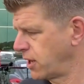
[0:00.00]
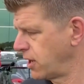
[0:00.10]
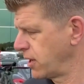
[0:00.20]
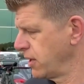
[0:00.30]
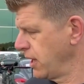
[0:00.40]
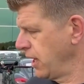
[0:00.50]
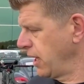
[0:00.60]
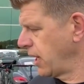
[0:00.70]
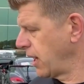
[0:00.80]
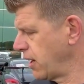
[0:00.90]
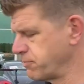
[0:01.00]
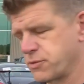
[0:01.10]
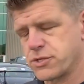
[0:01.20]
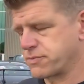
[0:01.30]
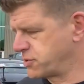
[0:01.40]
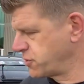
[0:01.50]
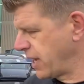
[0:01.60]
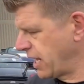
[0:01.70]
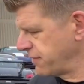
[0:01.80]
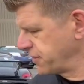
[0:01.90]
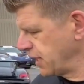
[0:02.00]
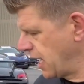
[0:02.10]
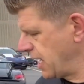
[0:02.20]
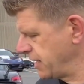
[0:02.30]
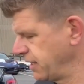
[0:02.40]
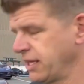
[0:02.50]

car, just straight off the line.